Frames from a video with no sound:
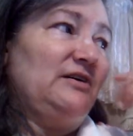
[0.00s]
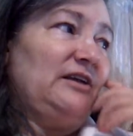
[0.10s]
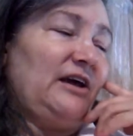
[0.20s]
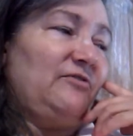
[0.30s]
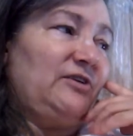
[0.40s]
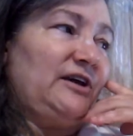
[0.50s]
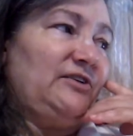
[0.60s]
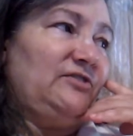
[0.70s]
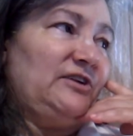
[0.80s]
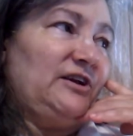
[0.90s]
And I forget
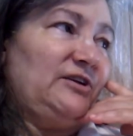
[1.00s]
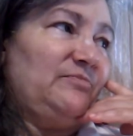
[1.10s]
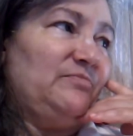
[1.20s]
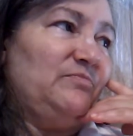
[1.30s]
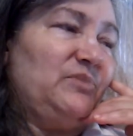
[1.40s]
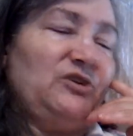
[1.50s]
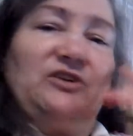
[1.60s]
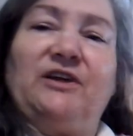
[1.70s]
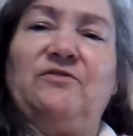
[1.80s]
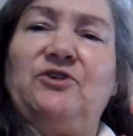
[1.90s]
his name, but
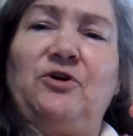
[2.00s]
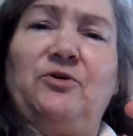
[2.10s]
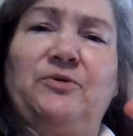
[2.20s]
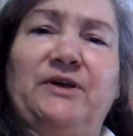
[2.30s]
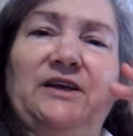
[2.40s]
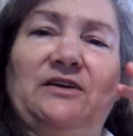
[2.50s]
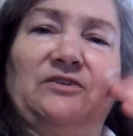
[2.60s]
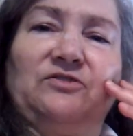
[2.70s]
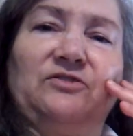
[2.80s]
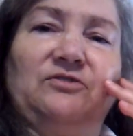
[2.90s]
you never know who he
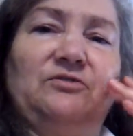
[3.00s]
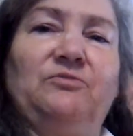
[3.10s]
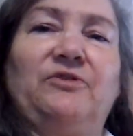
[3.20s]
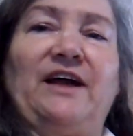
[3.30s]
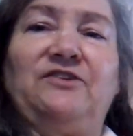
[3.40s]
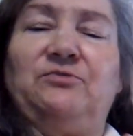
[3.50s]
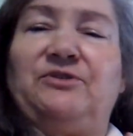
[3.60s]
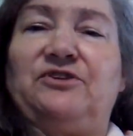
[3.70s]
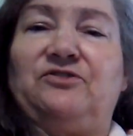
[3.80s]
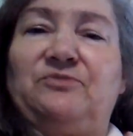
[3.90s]
is. Well, that's
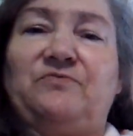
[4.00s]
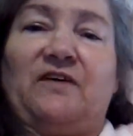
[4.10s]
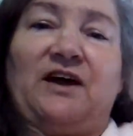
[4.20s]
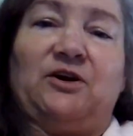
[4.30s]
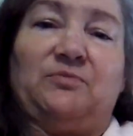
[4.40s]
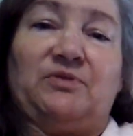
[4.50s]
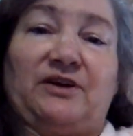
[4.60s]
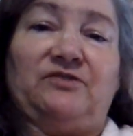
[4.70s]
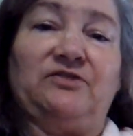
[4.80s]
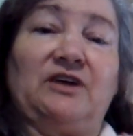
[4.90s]
what this
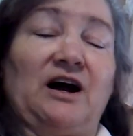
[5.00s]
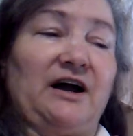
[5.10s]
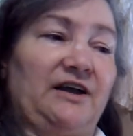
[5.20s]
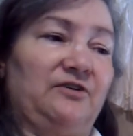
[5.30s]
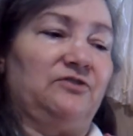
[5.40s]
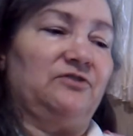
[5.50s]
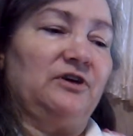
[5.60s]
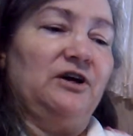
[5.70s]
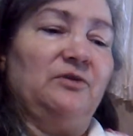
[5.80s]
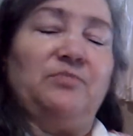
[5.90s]
fireplace guy is,
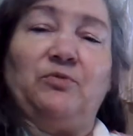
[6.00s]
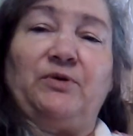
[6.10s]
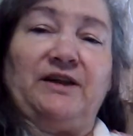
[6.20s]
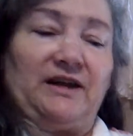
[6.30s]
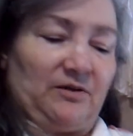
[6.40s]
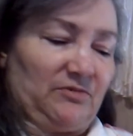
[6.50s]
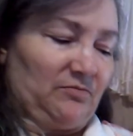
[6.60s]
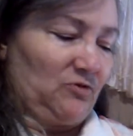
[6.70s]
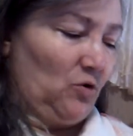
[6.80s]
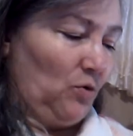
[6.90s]
but we named
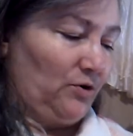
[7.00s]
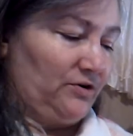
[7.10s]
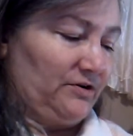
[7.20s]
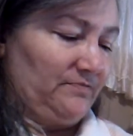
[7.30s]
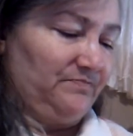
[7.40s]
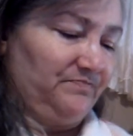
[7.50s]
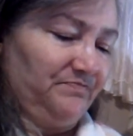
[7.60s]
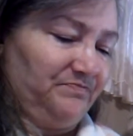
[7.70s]
him Gordon.